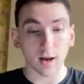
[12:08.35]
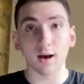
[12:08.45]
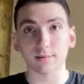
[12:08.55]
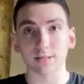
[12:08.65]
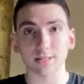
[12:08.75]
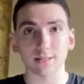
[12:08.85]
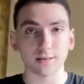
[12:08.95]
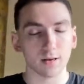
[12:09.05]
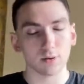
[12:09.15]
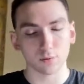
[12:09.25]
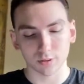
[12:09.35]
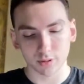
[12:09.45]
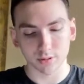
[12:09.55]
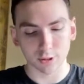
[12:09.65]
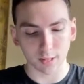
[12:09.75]
Obviously, we're
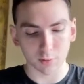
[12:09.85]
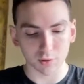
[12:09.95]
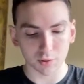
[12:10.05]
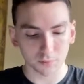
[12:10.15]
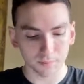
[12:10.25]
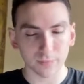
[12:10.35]
still in chapter 2.